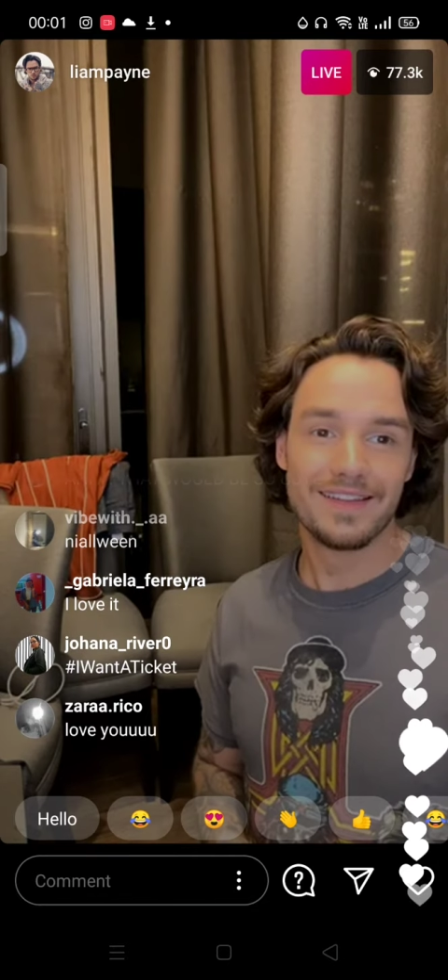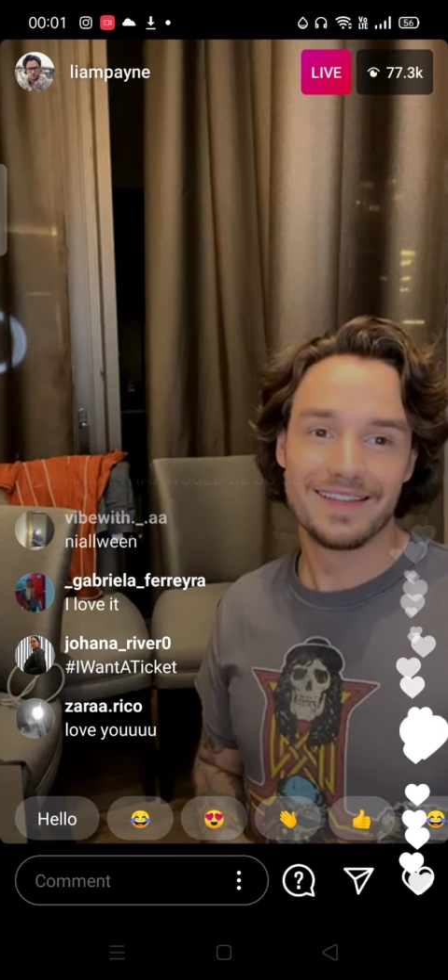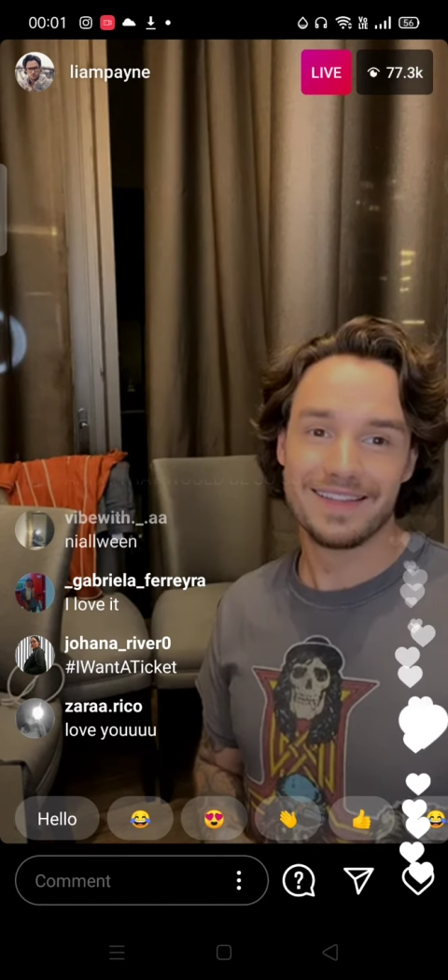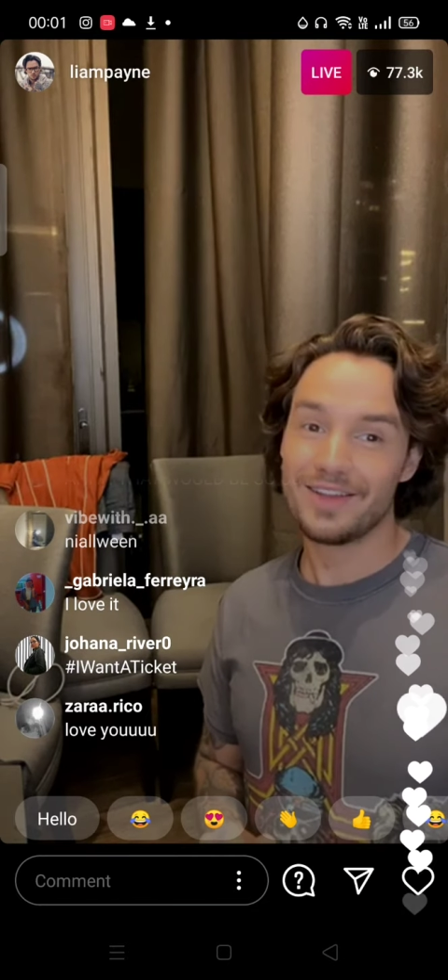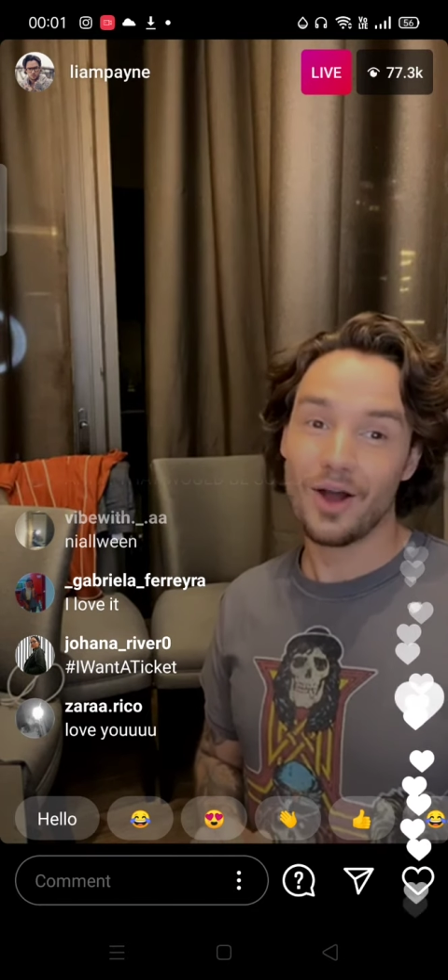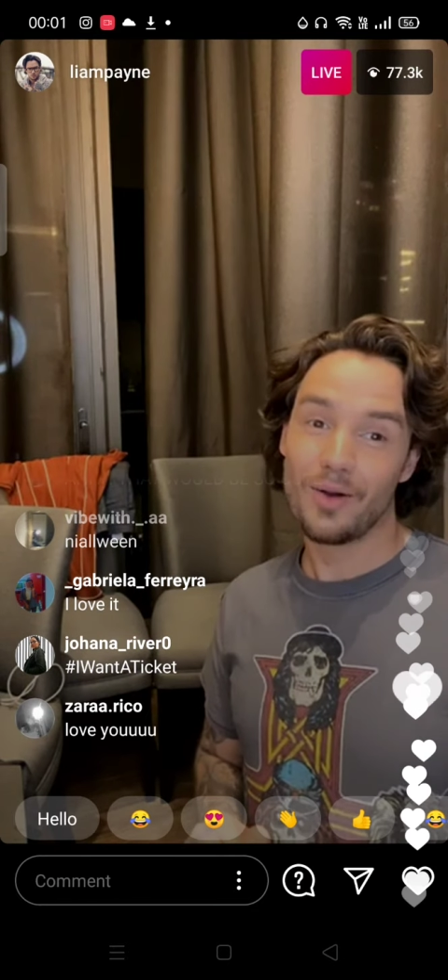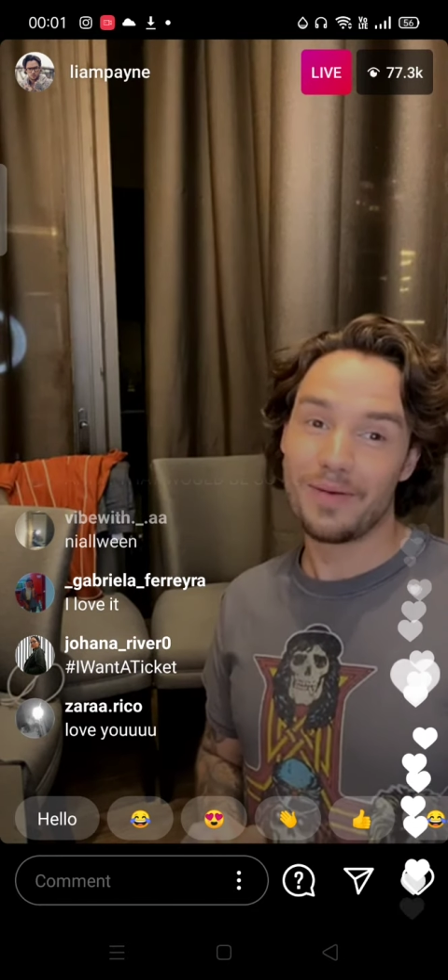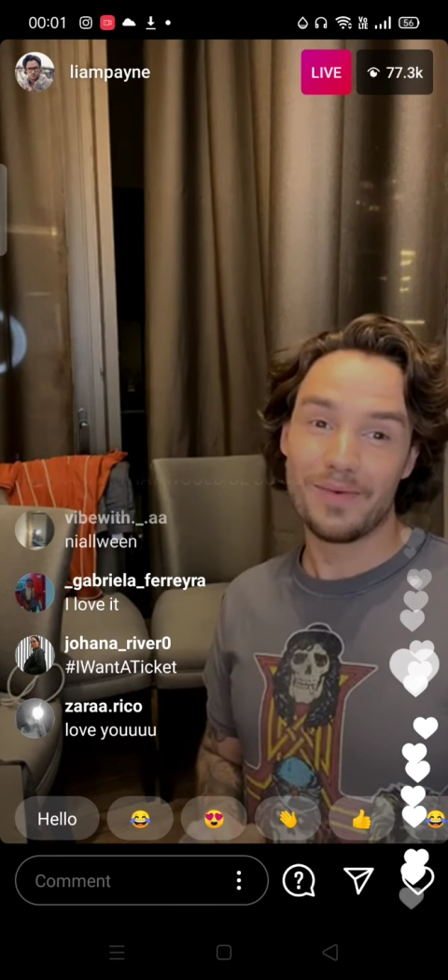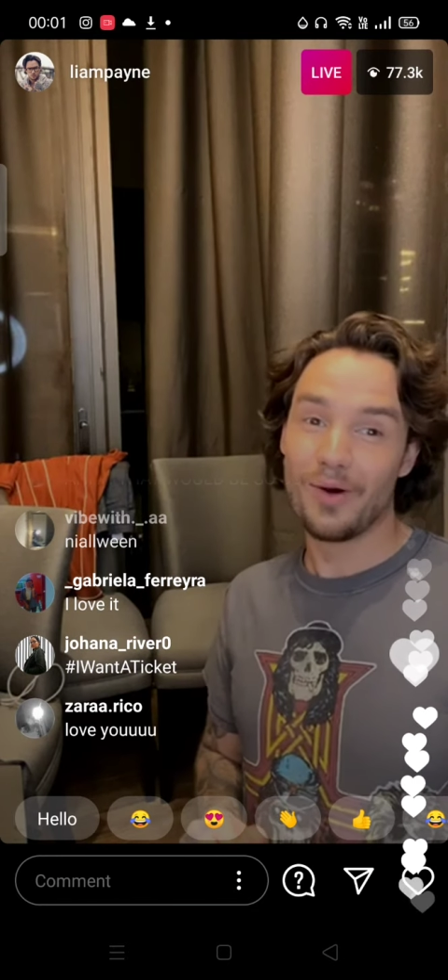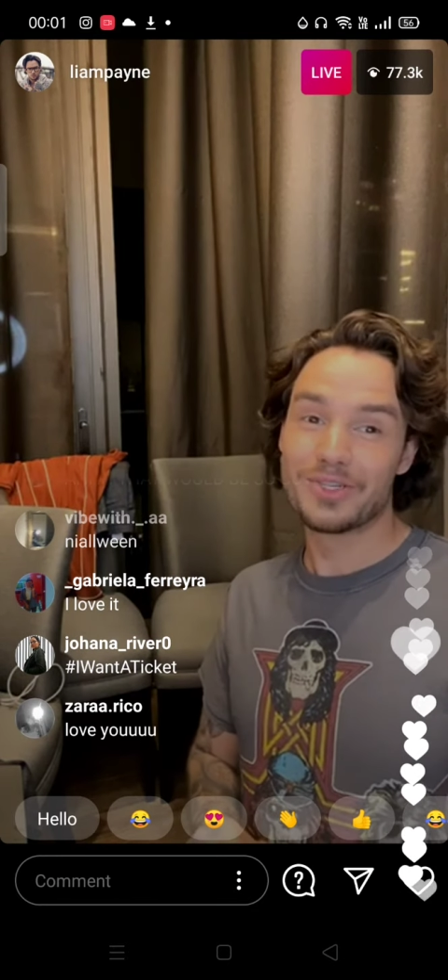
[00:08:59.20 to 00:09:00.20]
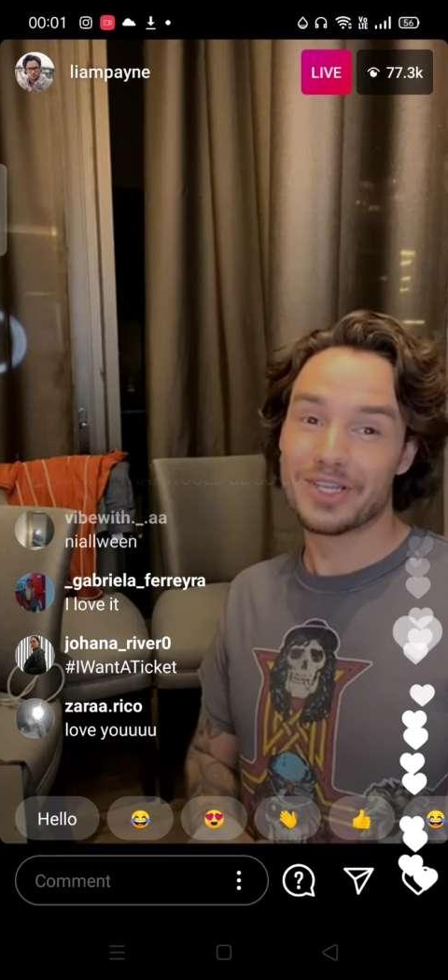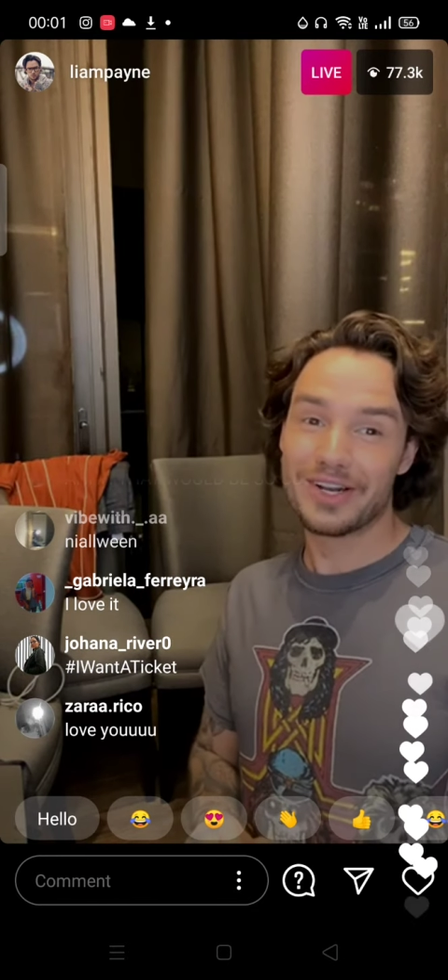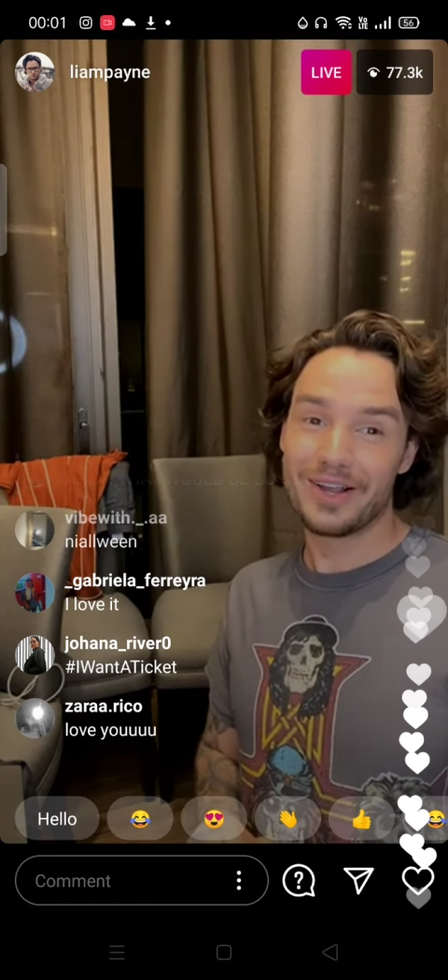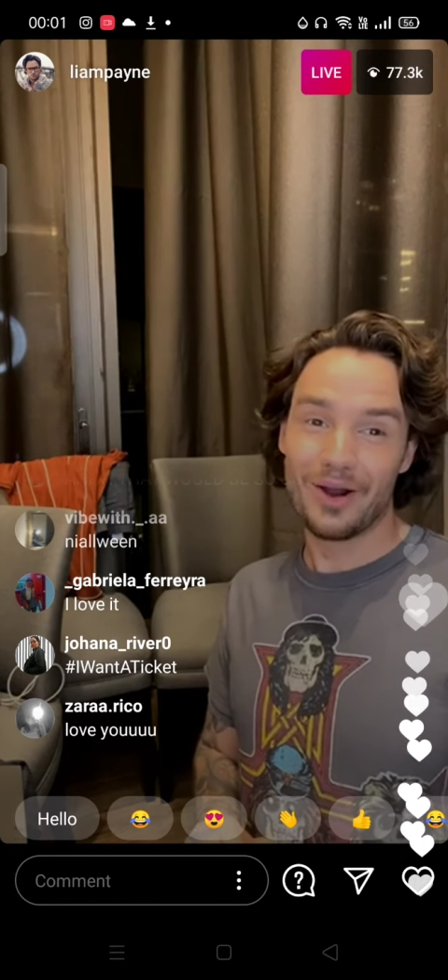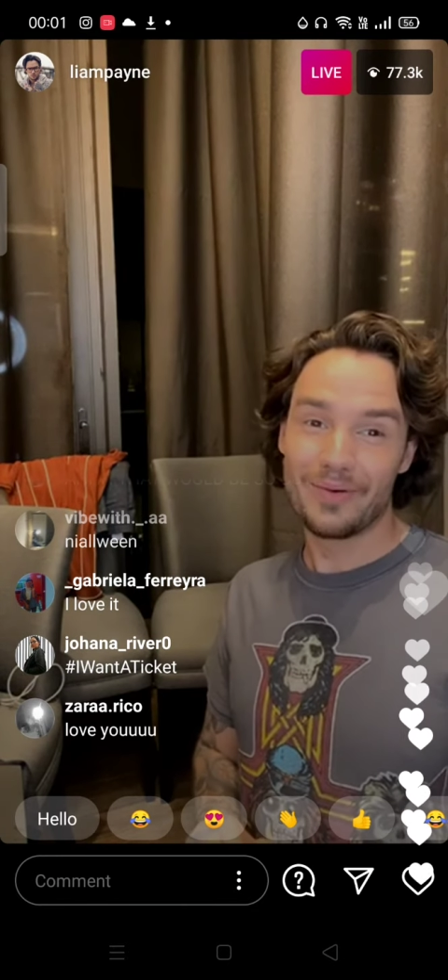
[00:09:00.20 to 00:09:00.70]
You can't remember? Oh,
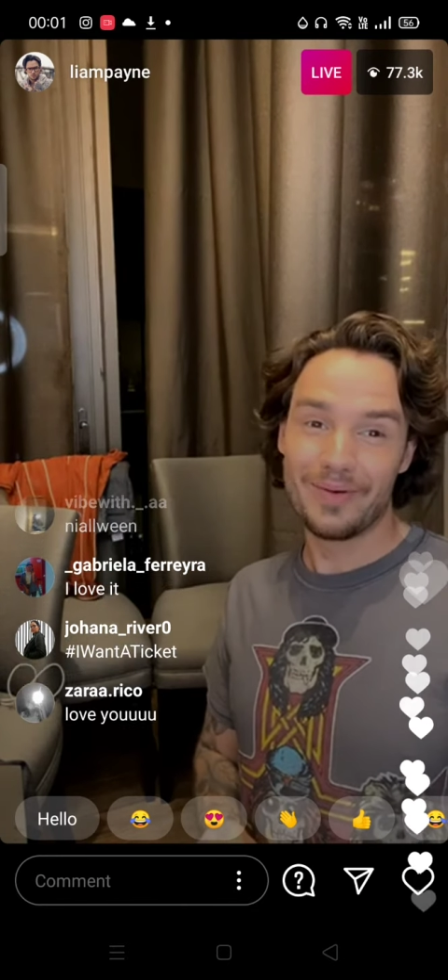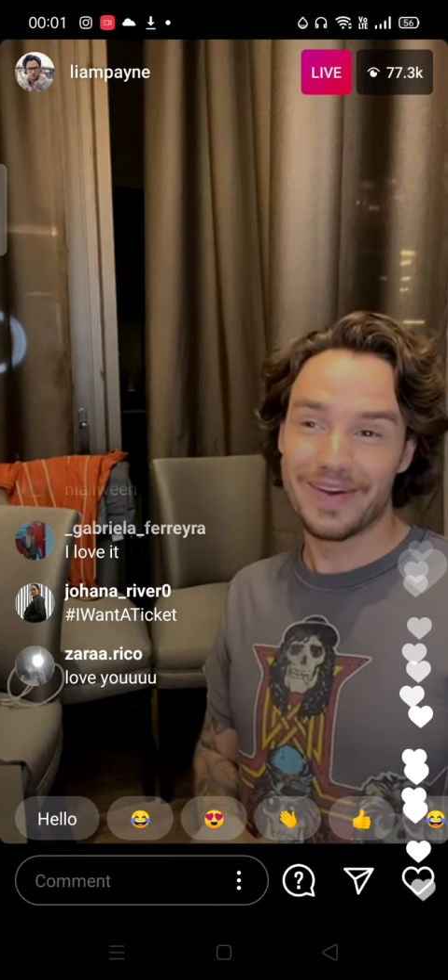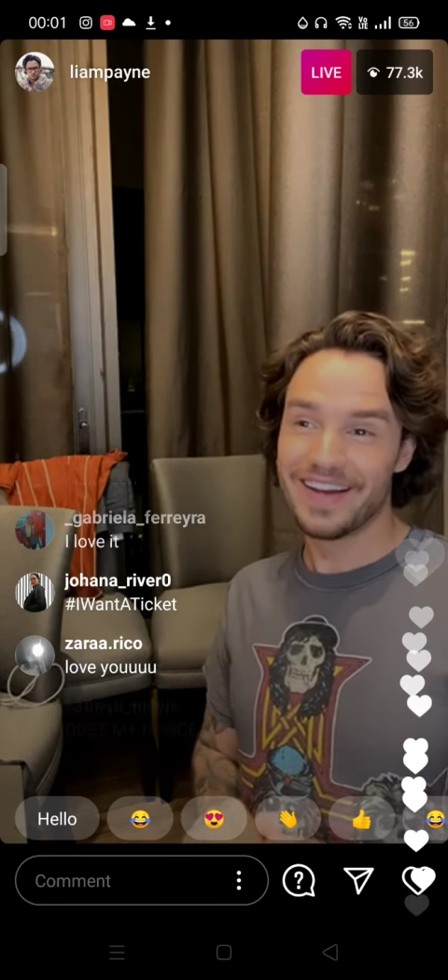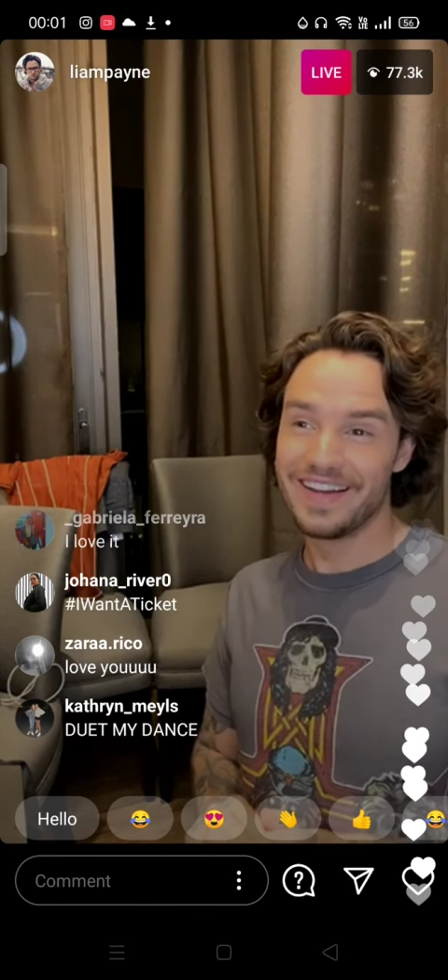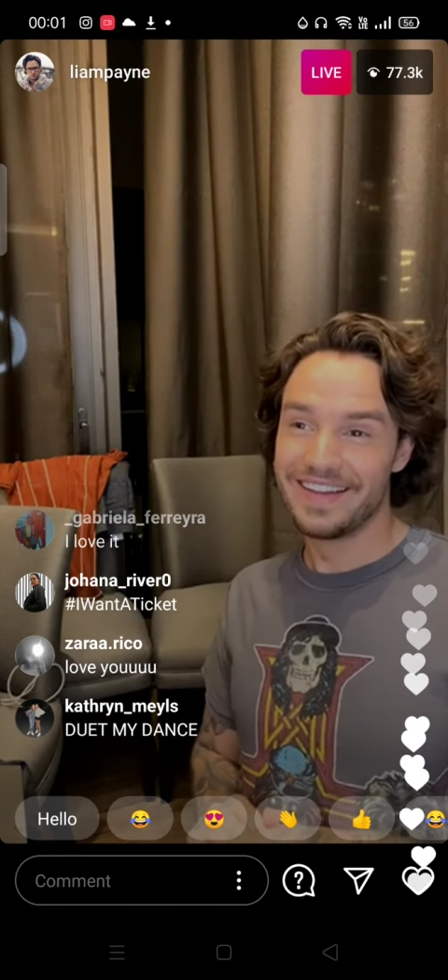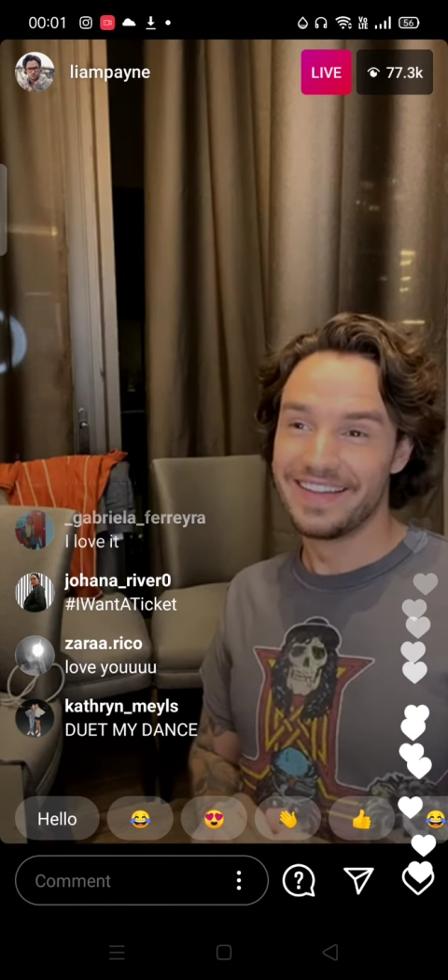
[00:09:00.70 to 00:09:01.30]
suddenly you can't remember.